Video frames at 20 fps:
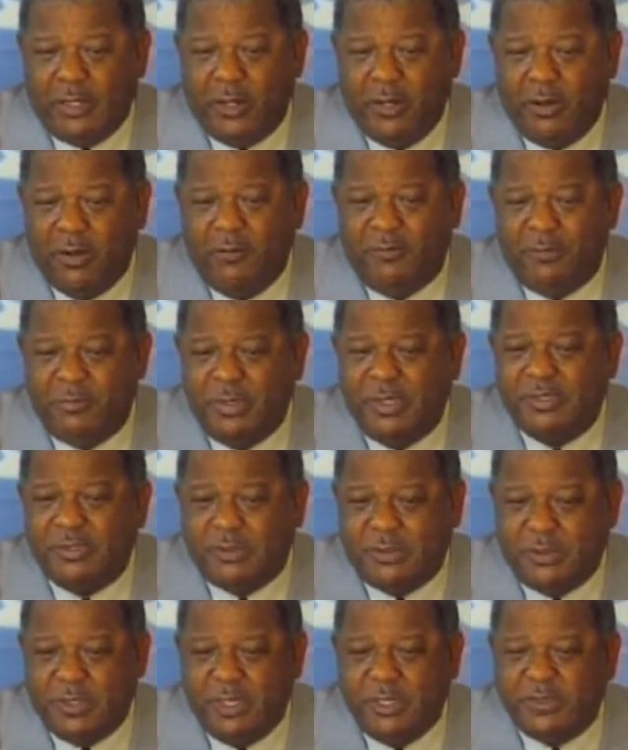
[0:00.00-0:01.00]
that the
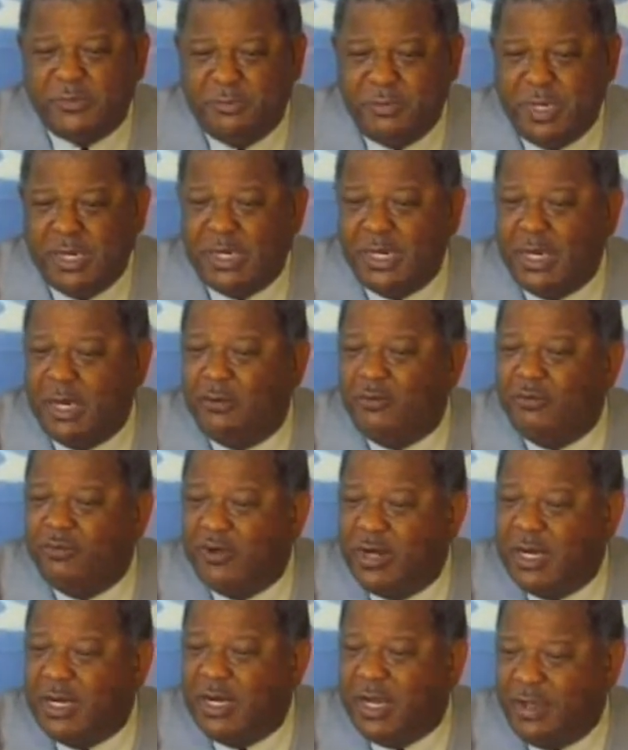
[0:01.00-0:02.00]
government is making a
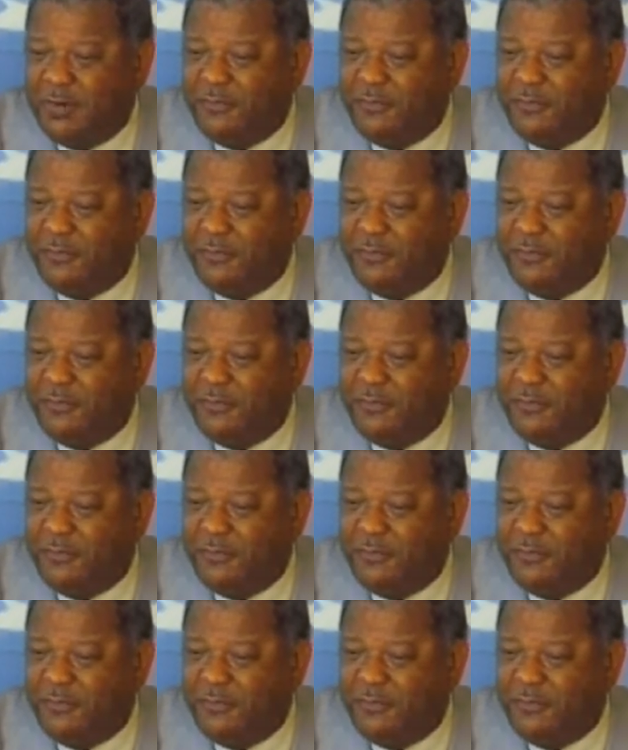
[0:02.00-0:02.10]
real